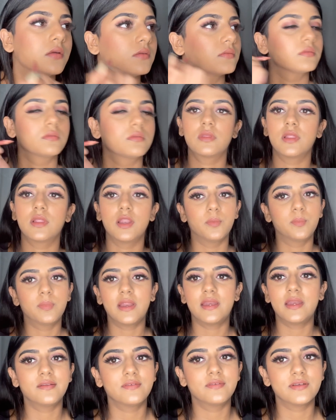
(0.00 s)
in the lip
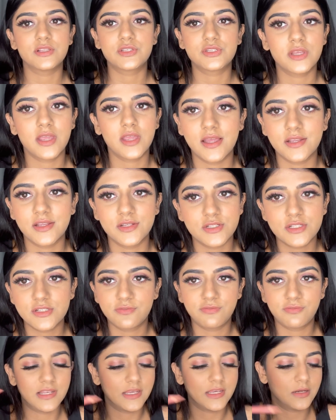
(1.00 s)
liner, I just
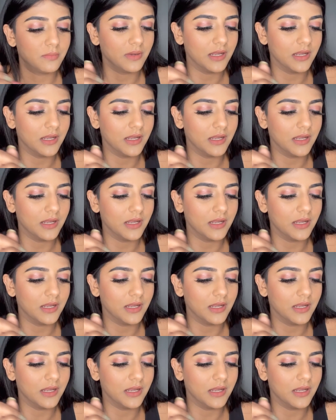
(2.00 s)
fill in my